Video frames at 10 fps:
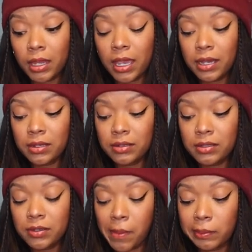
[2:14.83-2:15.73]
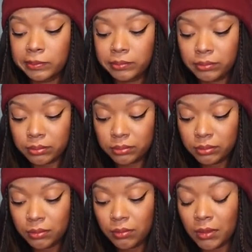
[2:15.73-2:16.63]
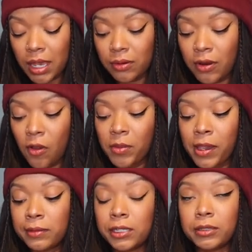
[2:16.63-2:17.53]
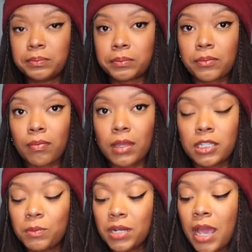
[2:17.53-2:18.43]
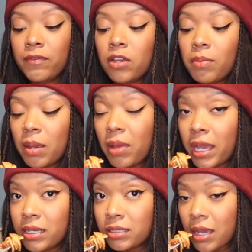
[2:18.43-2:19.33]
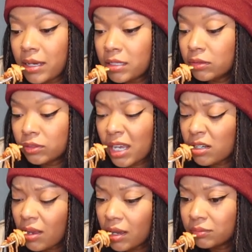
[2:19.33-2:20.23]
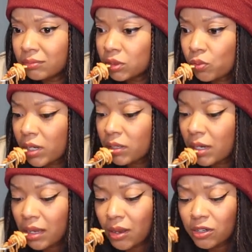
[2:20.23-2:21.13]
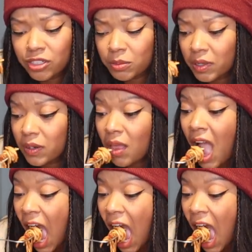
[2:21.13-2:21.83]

And I don't know, man, like it's been heavy on my mind, kind of not. It's weird, hard to explain.